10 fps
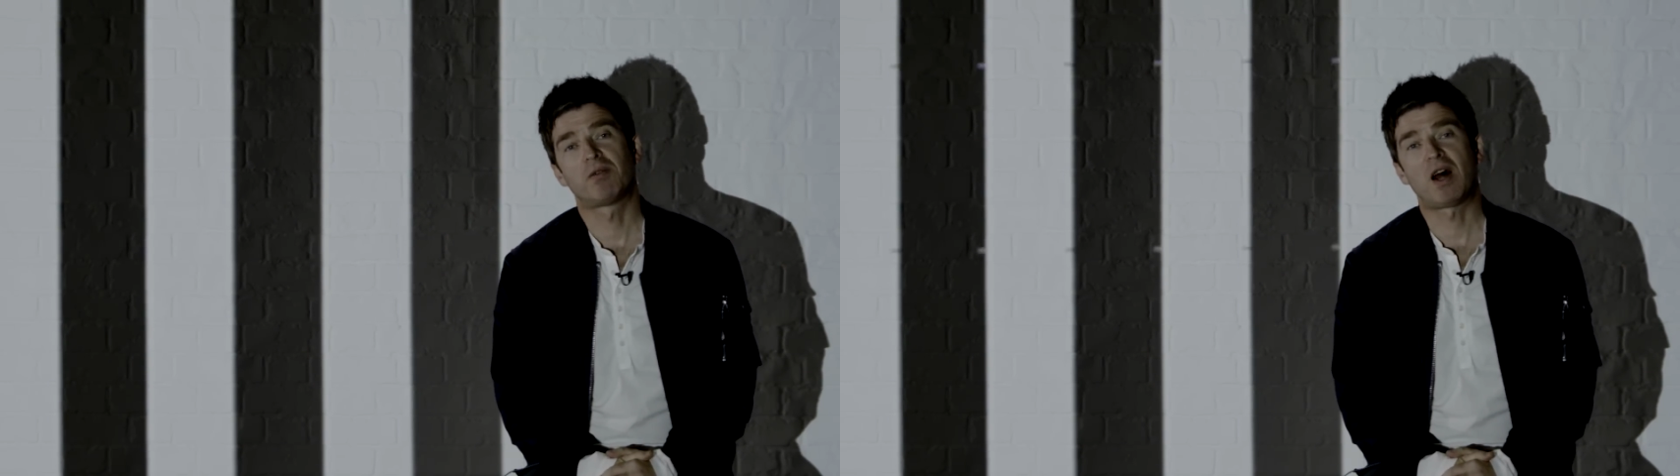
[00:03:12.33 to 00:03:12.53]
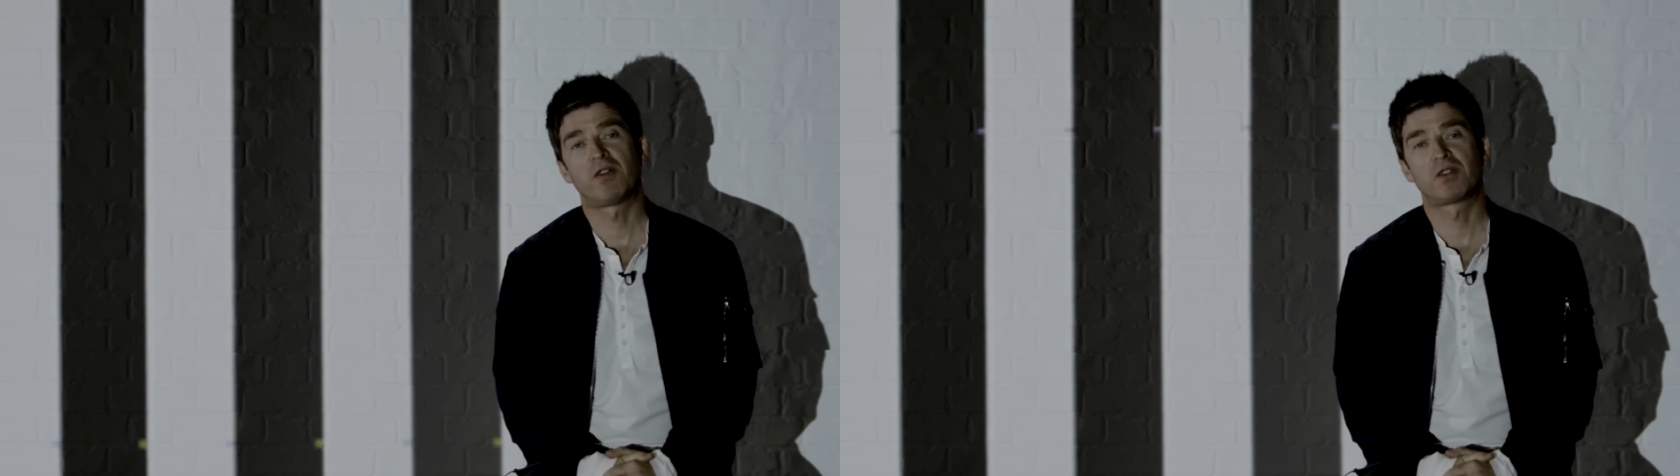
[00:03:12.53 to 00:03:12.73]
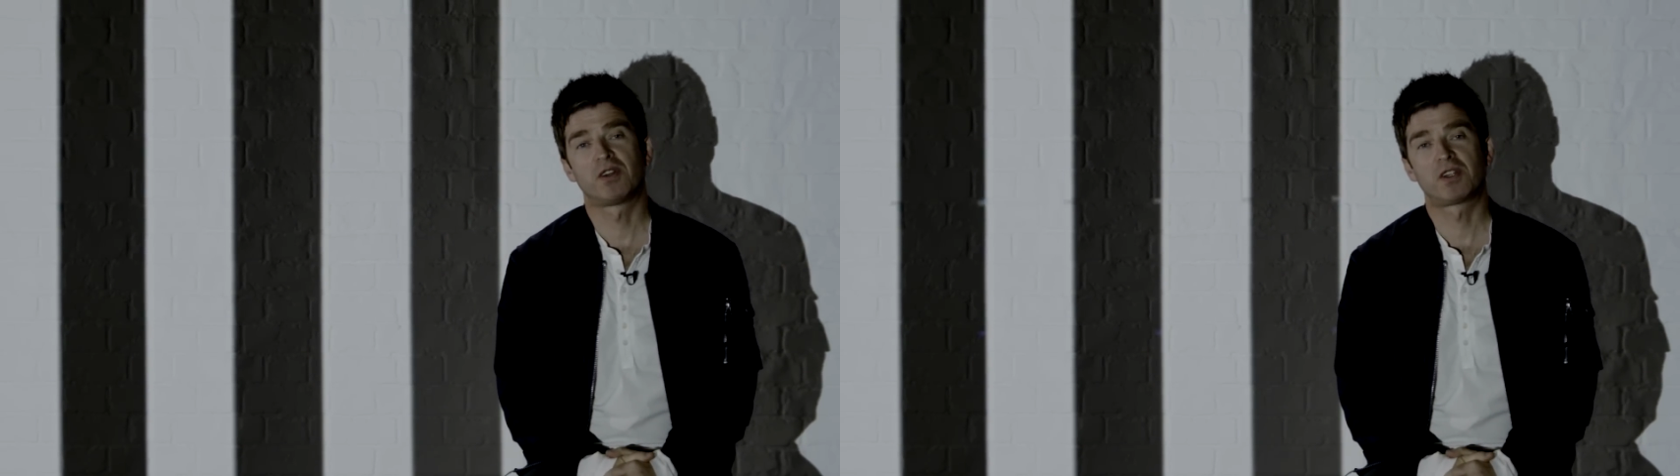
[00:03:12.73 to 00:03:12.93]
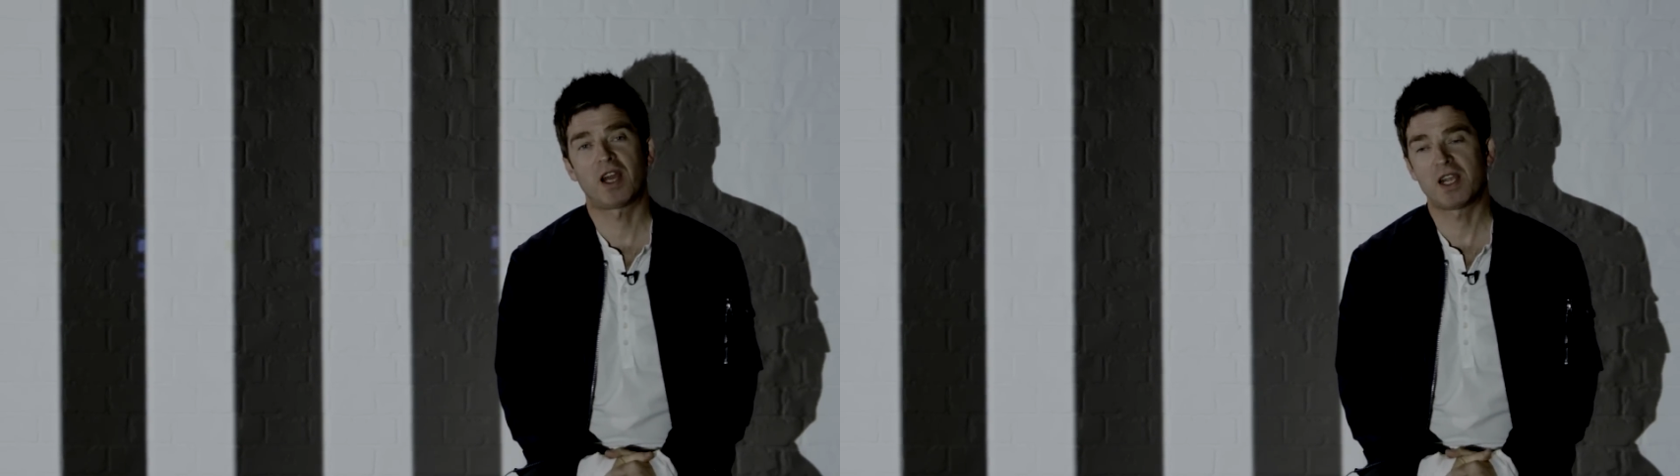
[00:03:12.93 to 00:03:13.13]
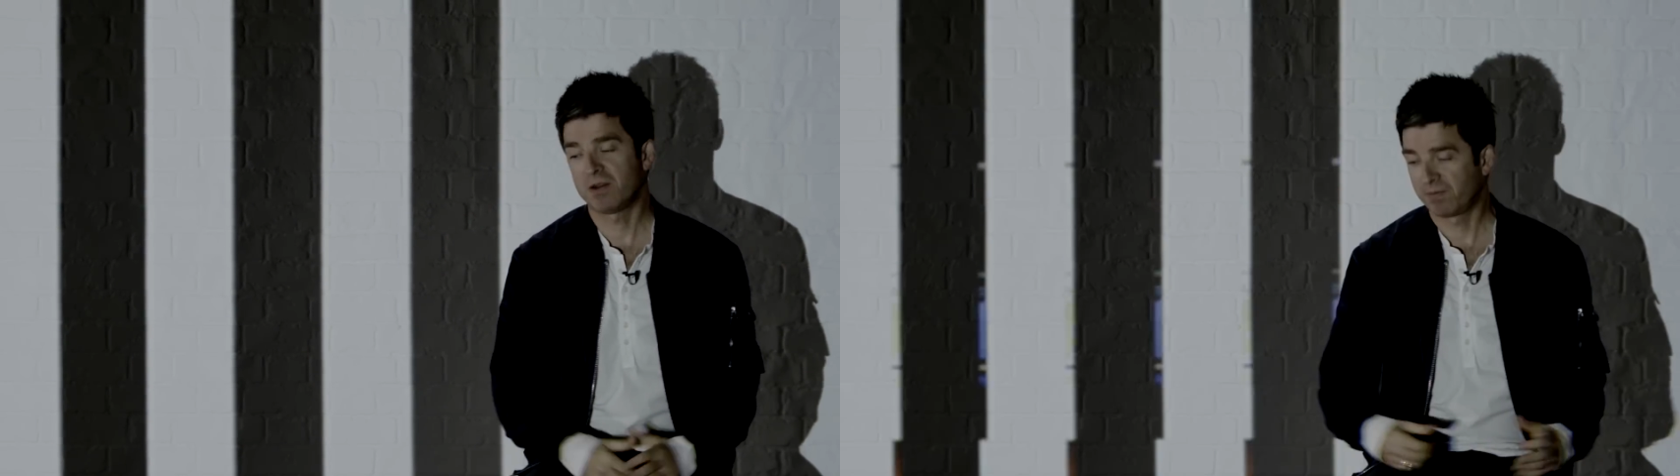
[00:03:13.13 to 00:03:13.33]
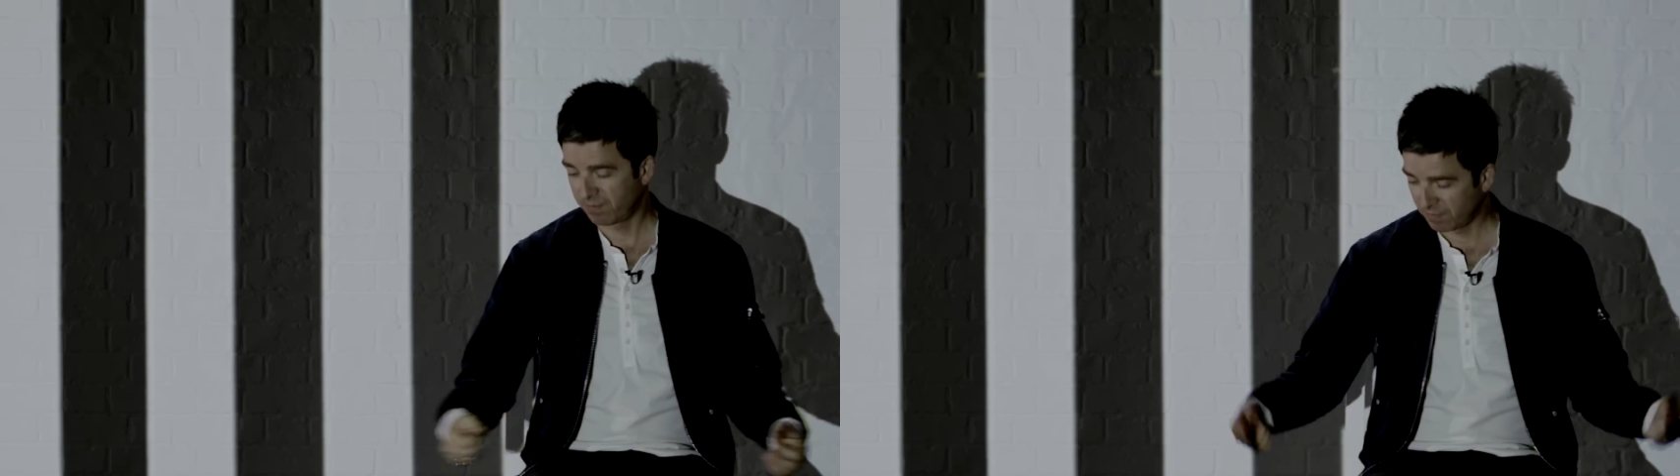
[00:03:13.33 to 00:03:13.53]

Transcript: arrived on the day,